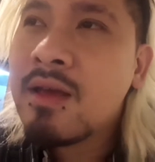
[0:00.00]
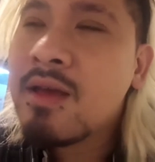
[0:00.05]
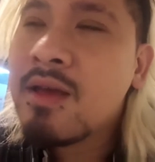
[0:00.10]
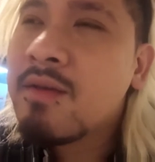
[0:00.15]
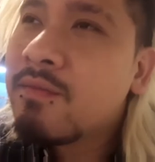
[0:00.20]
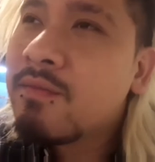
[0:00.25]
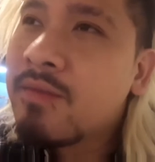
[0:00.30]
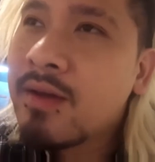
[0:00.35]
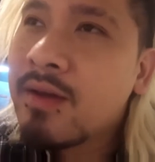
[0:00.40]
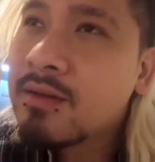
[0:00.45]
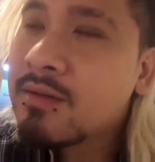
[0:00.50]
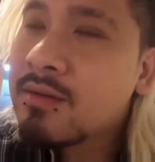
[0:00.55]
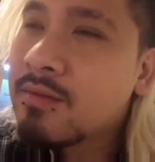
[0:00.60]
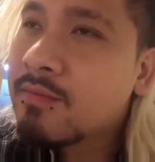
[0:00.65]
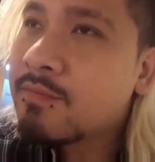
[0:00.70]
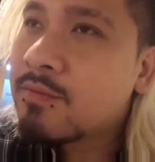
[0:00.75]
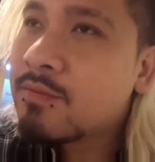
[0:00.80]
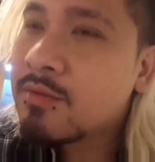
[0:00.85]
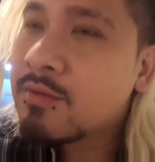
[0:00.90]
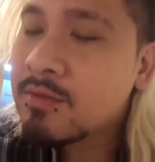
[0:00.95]

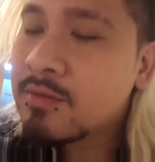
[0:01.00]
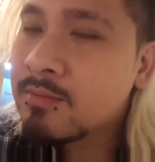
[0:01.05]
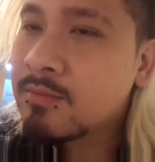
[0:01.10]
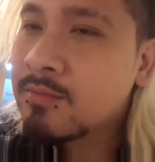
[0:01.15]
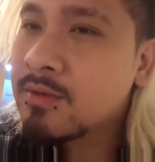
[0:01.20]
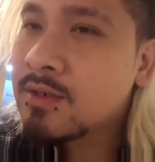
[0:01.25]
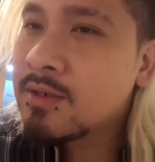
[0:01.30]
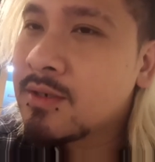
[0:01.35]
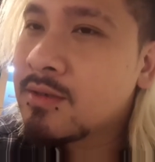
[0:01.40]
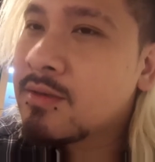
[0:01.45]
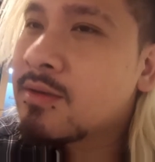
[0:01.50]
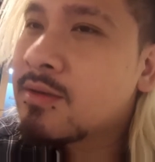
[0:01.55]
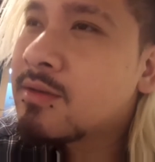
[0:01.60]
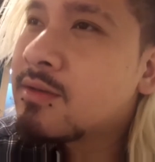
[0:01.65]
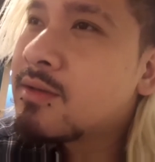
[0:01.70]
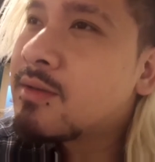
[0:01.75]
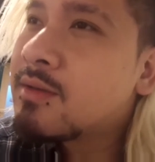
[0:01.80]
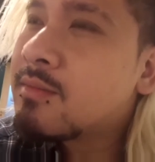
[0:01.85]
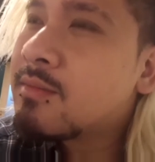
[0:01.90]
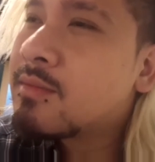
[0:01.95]
effective for some reason
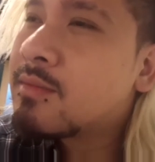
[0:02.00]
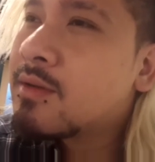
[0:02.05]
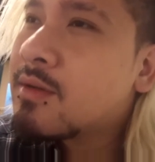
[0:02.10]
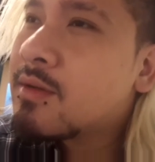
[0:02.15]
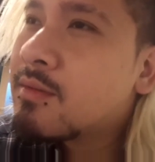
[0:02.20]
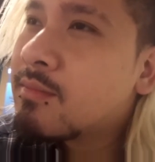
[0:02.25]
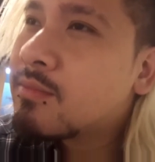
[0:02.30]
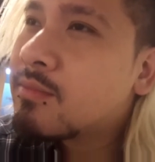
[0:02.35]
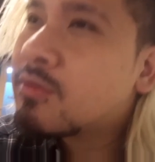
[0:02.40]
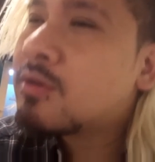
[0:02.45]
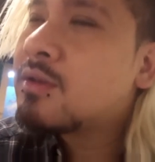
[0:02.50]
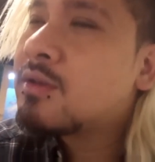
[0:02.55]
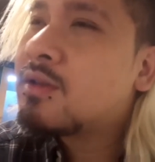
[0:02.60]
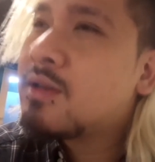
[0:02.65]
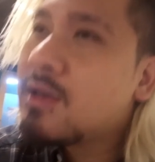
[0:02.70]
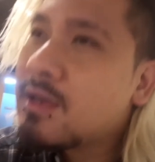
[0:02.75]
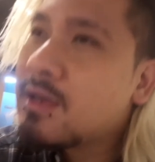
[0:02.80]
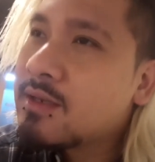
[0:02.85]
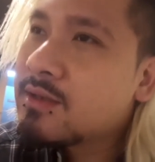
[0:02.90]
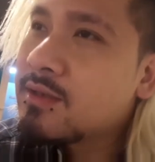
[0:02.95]
and then
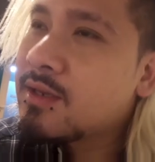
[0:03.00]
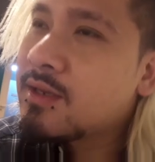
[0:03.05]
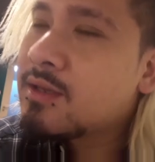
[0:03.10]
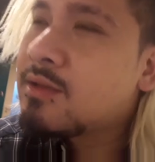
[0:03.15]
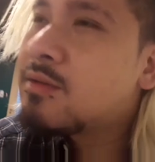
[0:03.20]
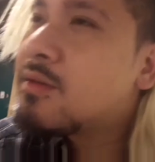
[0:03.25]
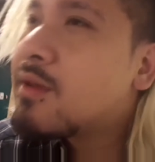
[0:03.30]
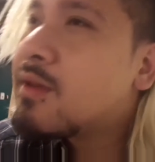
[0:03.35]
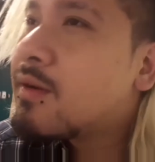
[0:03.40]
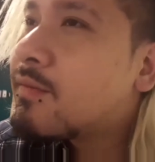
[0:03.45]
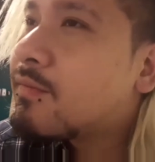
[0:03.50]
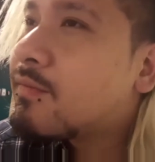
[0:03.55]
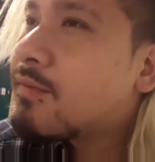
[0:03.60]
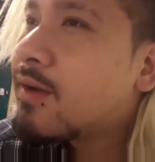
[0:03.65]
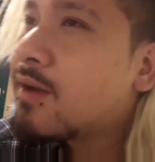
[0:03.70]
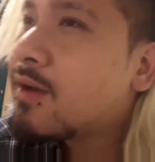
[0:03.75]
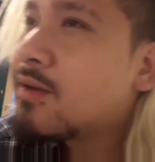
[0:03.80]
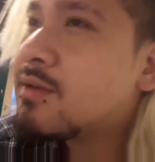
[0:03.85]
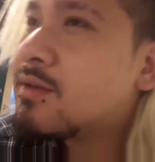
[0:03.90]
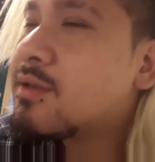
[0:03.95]
broadcast it to their
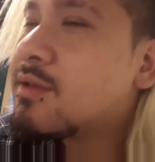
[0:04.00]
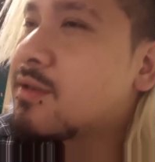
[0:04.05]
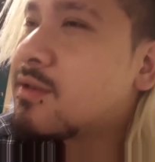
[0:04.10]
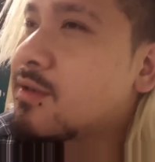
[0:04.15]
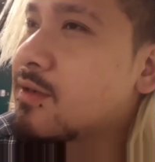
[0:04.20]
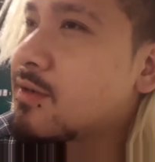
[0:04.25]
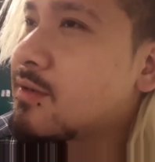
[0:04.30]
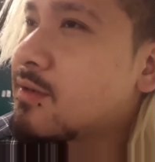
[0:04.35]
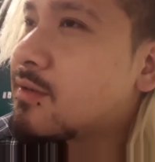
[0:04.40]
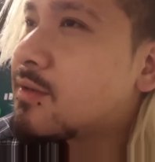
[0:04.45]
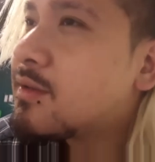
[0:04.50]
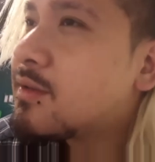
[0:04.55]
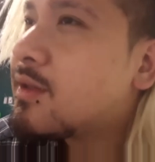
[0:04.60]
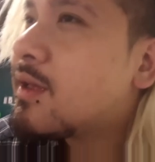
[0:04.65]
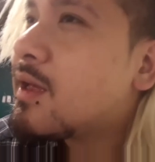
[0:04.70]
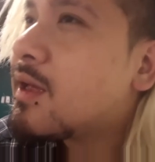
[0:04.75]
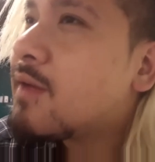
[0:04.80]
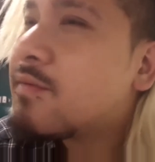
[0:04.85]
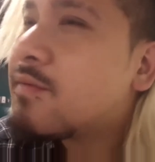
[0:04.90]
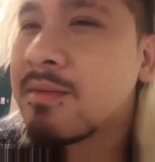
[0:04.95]
financiers that
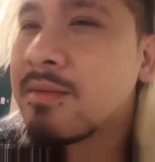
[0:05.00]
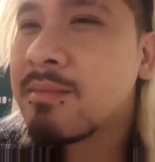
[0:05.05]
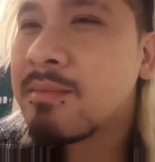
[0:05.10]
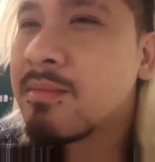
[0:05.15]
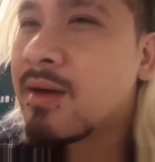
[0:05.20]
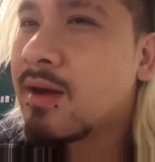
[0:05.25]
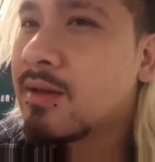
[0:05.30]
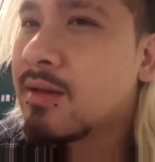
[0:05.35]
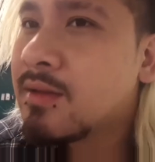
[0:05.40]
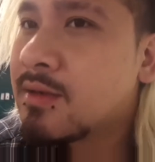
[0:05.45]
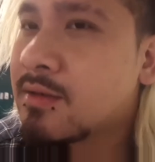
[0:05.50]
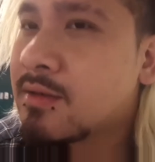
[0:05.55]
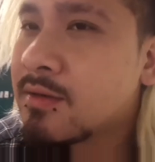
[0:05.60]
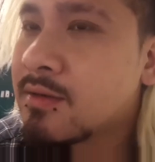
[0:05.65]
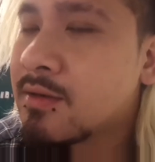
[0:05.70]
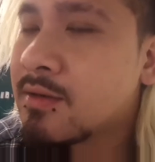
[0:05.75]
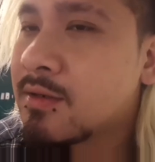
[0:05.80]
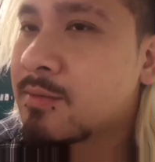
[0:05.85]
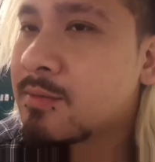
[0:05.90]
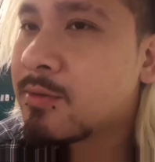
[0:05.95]
they have some mileage
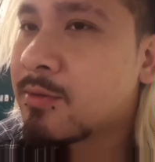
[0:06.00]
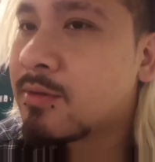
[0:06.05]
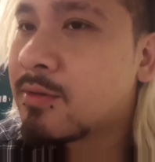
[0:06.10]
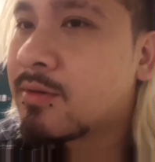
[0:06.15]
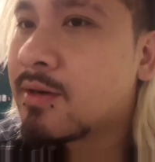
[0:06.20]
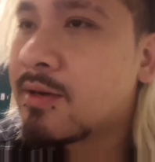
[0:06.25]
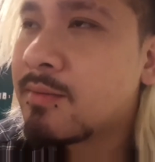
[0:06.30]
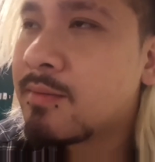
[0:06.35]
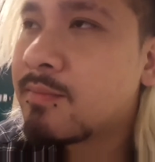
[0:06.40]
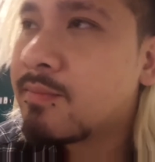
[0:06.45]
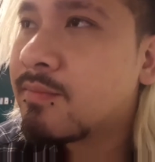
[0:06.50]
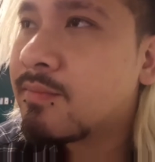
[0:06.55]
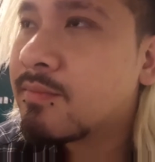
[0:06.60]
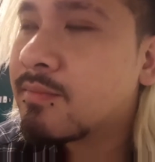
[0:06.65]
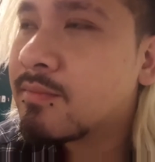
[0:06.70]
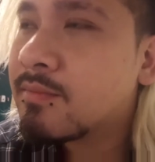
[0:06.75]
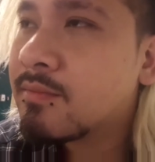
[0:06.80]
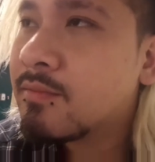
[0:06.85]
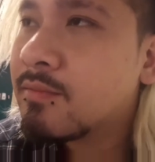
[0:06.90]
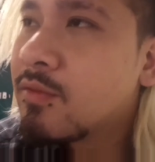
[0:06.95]
on this program,
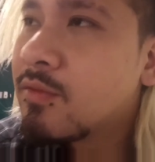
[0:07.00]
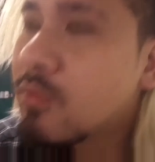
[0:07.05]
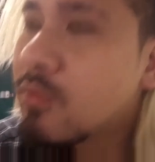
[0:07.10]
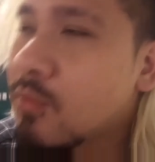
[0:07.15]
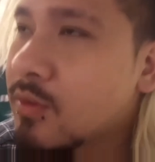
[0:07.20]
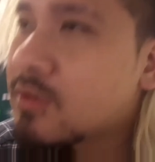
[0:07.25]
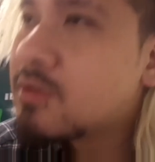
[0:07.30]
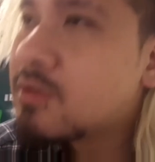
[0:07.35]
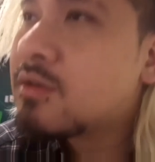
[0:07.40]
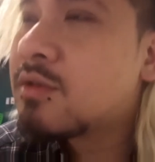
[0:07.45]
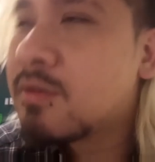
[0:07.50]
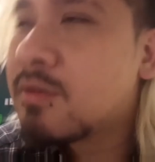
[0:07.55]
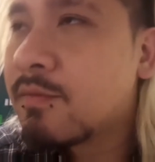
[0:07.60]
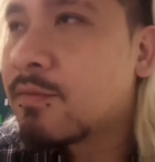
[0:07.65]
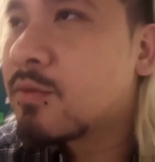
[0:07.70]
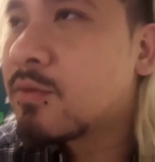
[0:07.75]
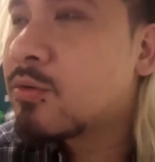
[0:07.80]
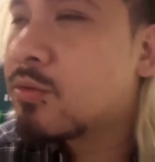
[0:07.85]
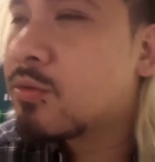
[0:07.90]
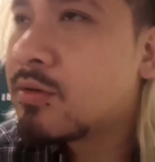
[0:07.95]
which is
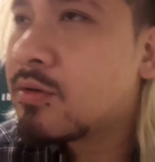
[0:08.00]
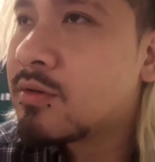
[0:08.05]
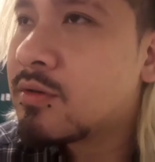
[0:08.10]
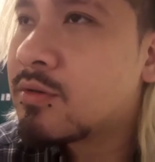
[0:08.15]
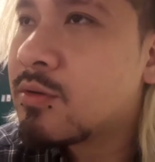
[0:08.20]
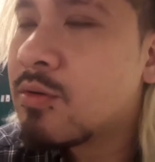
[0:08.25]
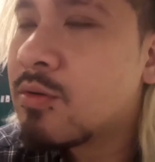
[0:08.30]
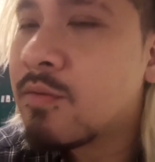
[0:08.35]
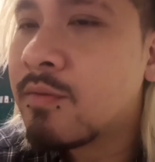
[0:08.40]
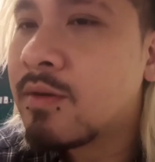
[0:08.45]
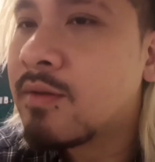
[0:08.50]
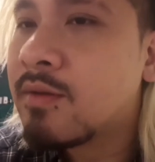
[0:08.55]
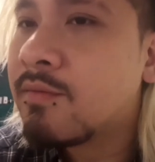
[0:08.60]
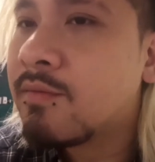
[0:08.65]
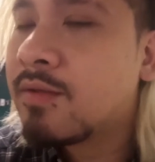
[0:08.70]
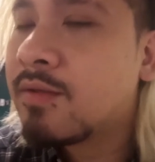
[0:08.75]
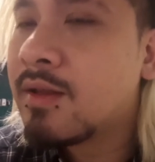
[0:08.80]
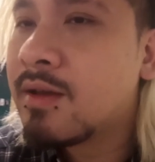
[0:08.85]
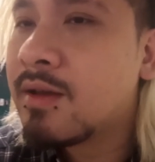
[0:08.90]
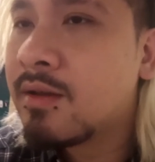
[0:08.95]
of course
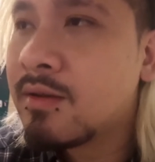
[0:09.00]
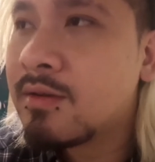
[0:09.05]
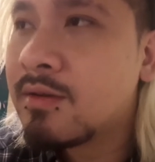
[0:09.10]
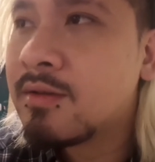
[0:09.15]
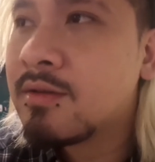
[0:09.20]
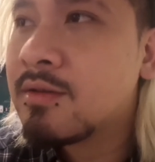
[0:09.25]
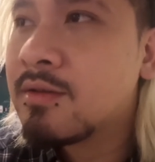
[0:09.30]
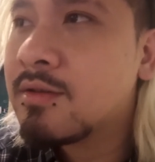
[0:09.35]
overinflated